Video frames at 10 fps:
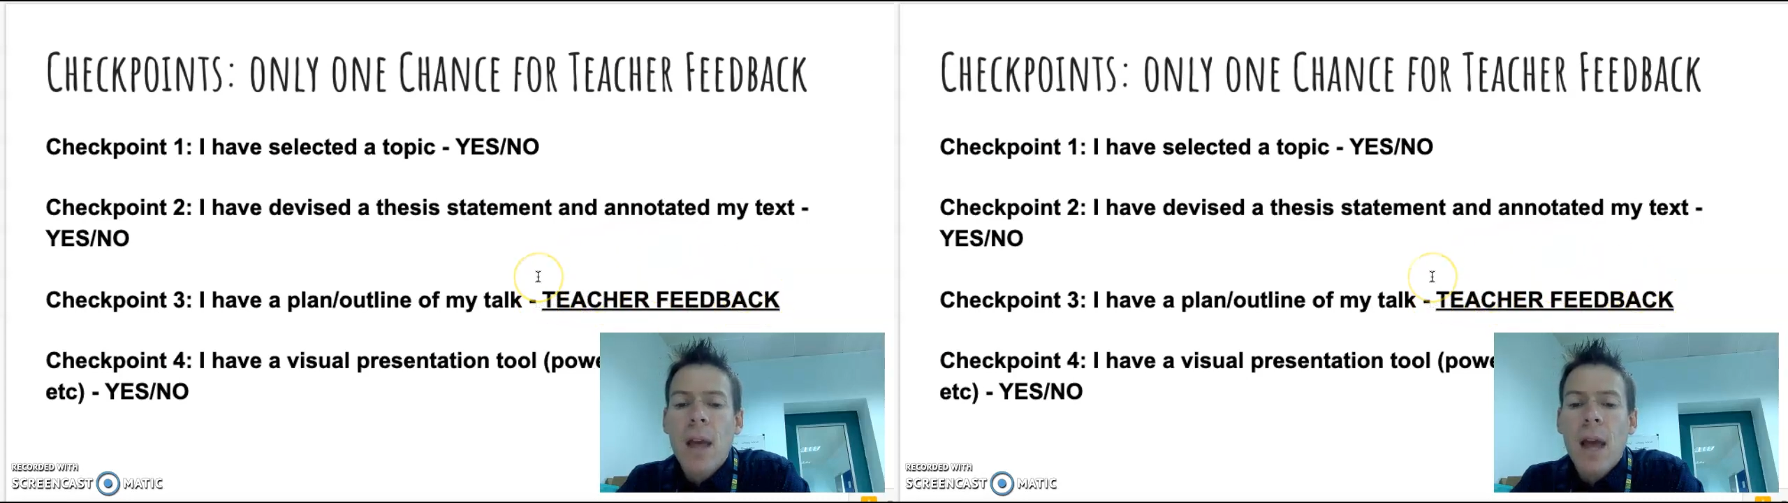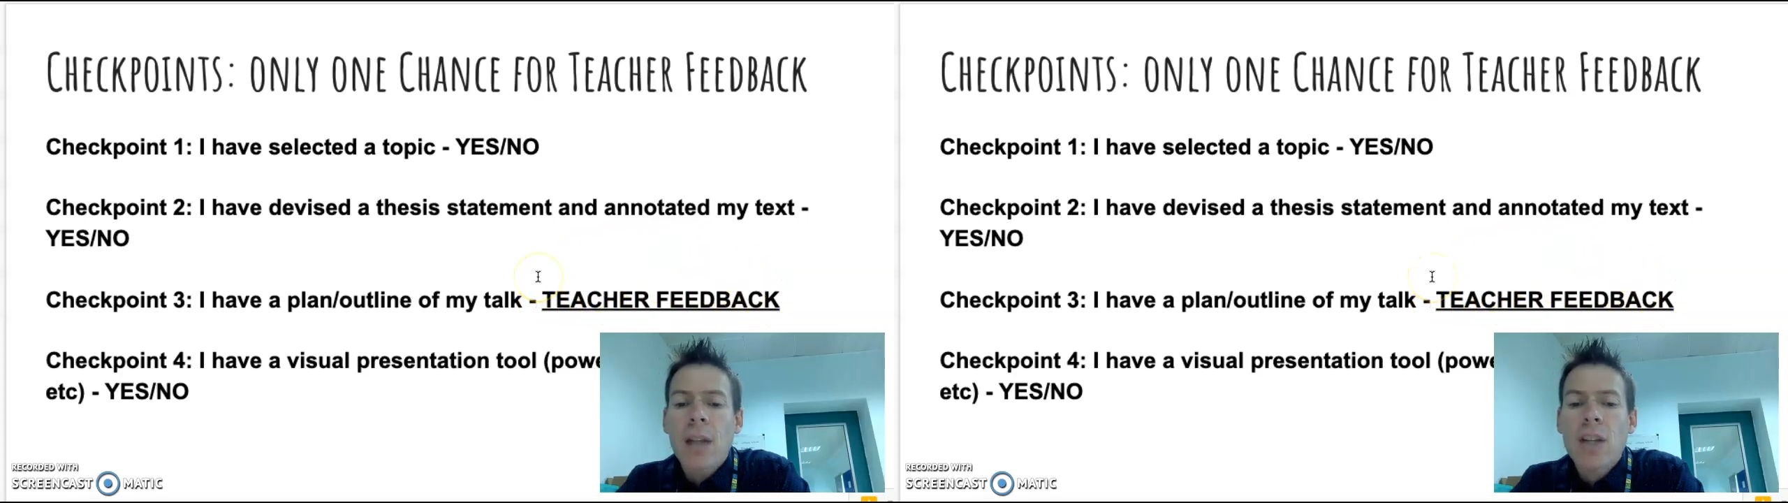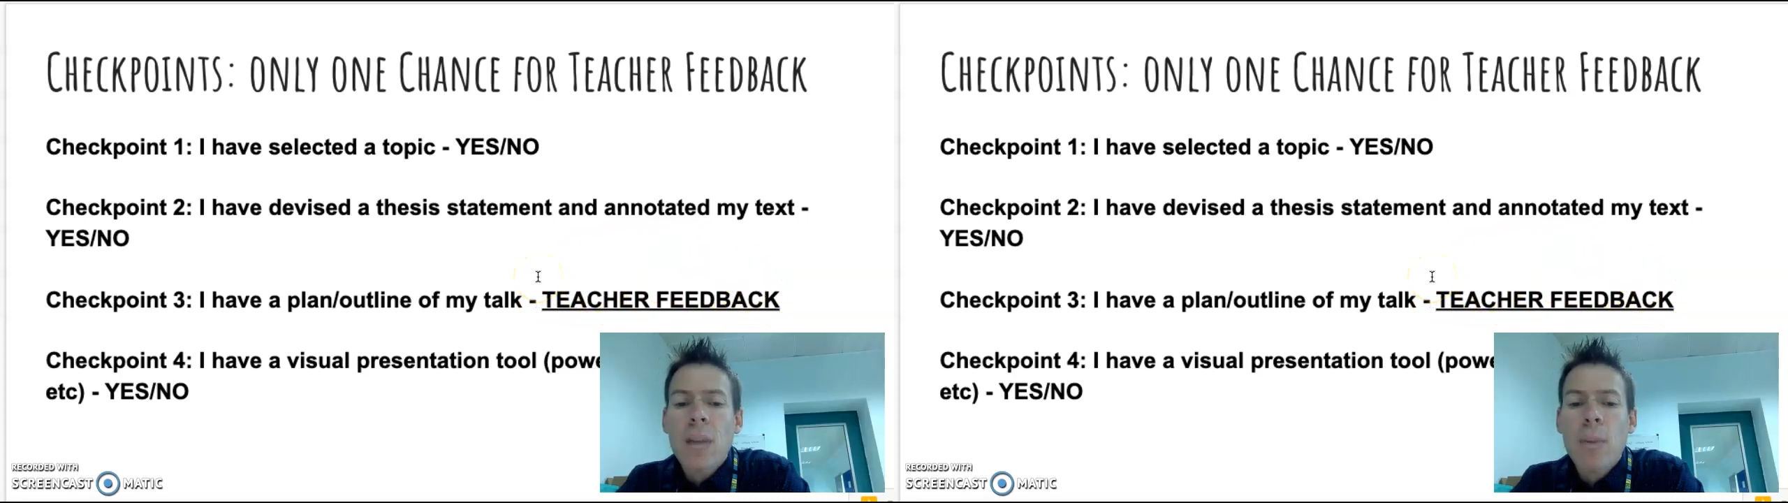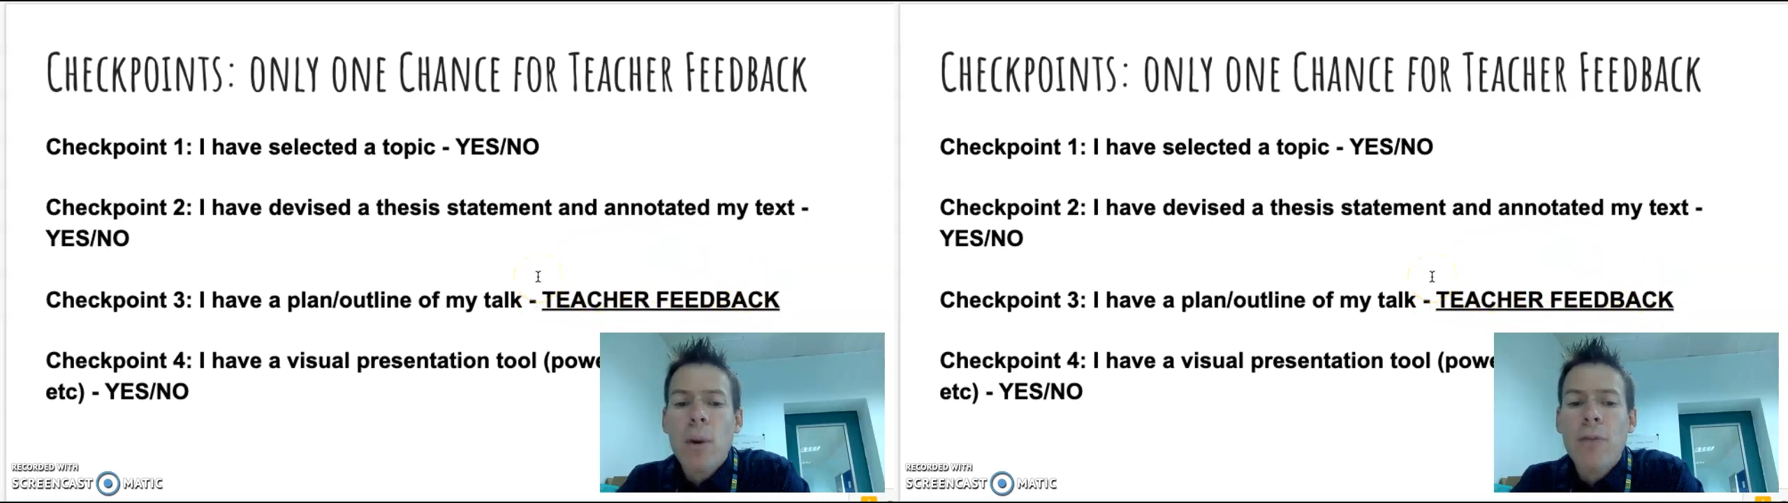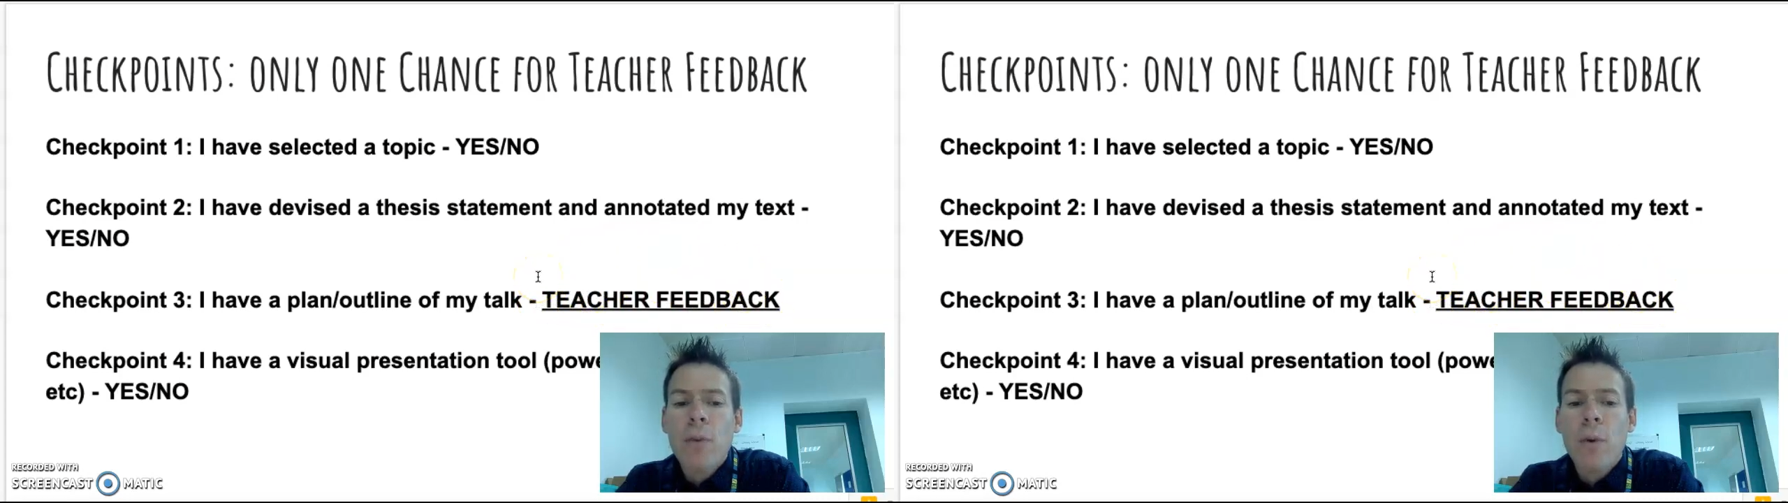And
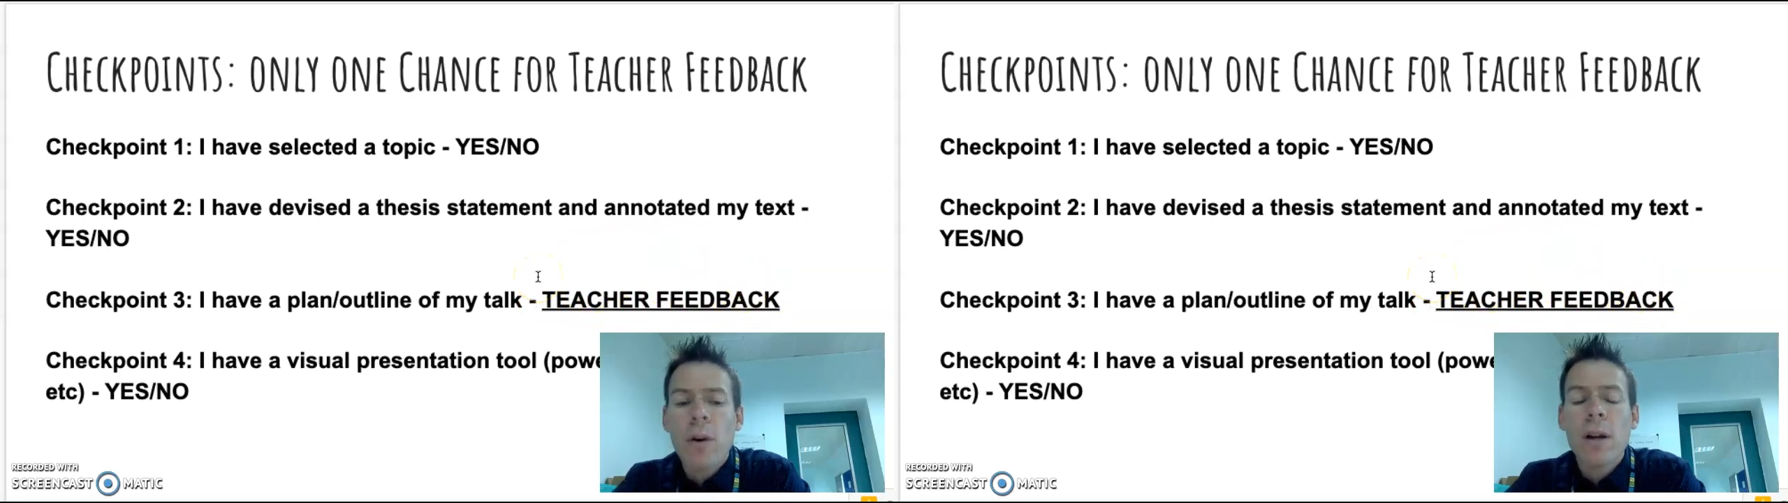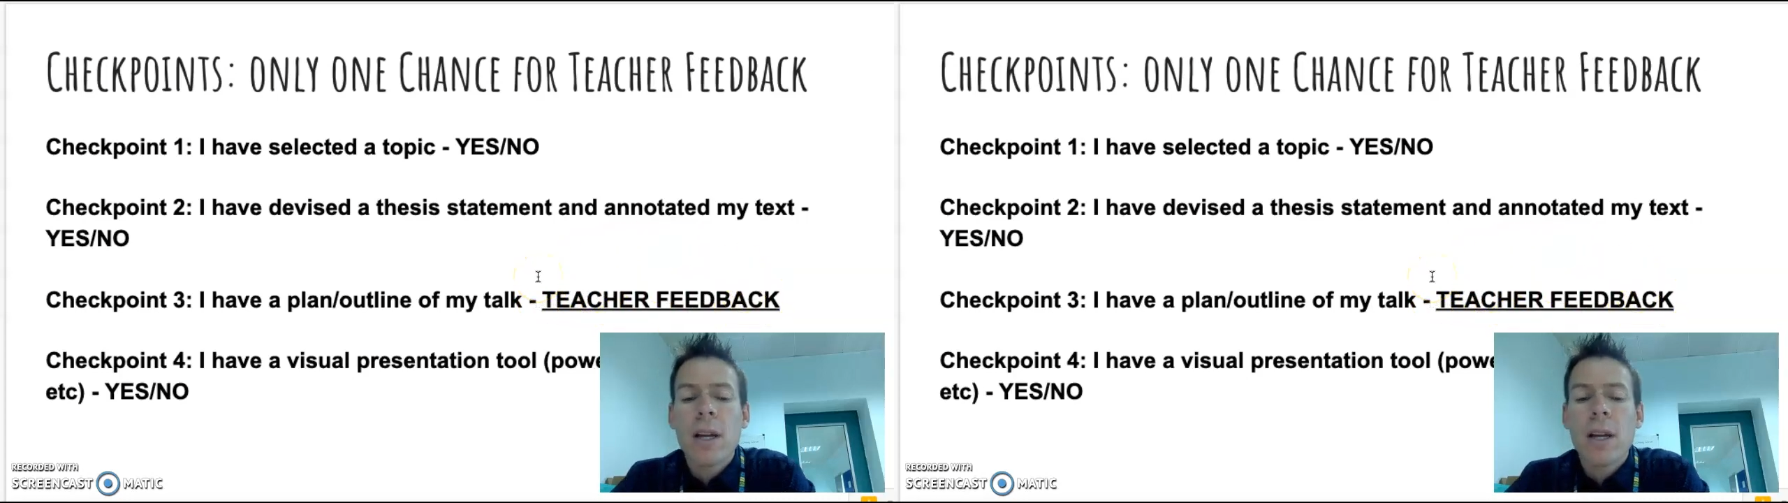checkpoint 4